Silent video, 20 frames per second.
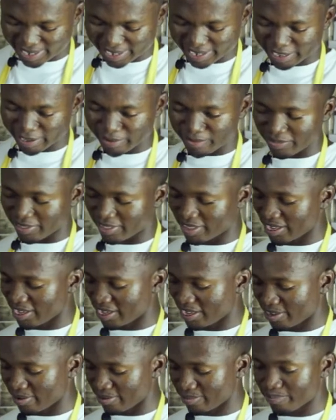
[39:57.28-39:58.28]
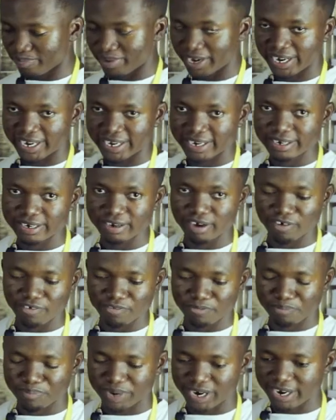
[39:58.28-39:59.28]
the blend
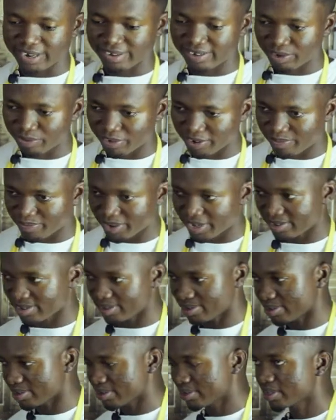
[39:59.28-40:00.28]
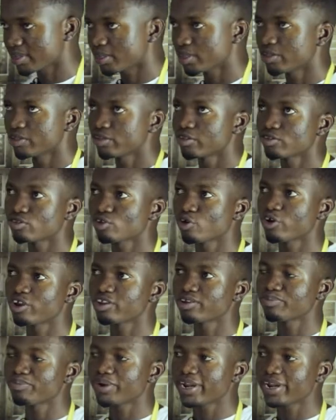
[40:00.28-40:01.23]
of passion with mission. So when you